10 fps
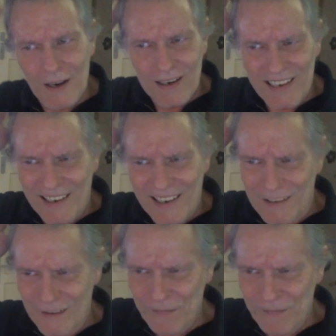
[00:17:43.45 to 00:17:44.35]

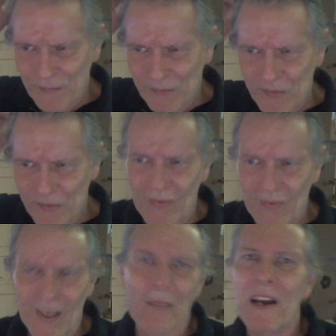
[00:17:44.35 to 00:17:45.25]
Now,
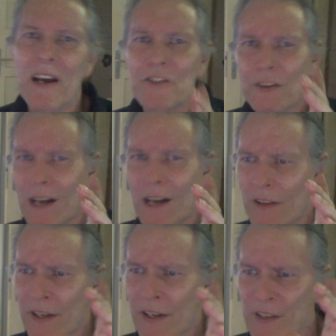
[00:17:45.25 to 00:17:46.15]
I'm not sure how
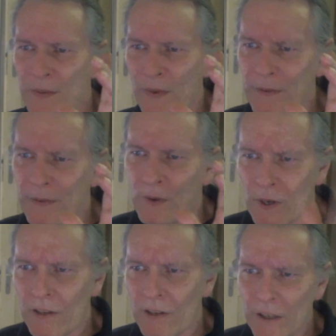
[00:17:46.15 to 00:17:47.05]
that is with the
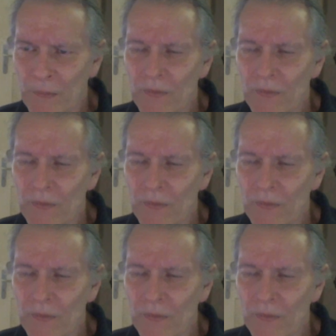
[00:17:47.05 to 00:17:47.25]
400